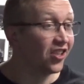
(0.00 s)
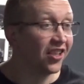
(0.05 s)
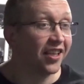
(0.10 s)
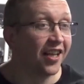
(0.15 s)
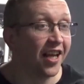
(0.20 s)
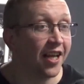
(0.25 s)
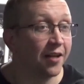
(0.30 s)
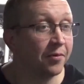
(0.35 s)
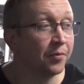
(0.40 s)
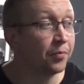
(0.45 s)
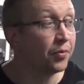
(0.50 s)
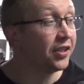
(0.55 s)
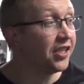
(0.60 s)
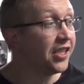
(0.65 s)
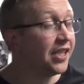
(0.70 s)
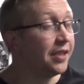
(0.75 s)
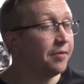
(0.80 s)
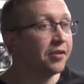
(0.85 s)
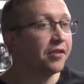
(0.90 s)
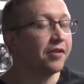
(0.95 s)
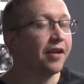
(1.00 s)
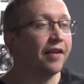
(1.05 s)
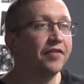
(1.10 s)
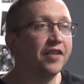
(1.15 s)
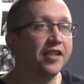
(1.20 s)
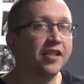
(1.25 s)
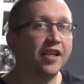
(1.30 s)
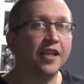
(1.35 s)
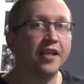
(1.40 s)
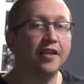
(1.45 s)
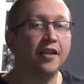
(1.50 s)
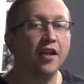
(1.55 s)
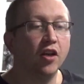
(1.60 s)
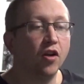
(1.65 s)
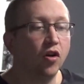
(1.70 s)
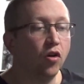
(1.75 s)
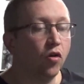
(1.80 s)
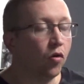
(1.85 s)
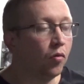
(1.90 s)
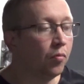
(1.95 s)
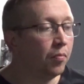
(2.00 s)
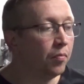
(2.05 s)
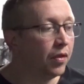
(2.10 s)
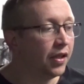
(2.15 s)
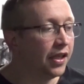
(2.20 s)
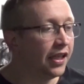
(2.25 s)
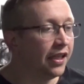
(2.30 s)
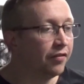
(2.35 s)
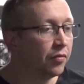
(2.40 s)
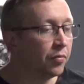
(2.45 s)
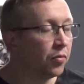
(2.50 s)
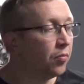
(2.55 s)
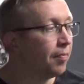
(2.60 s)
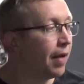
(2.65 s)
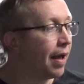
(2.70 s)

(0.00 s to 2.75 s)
incredible, but he seems to have this like unbelievable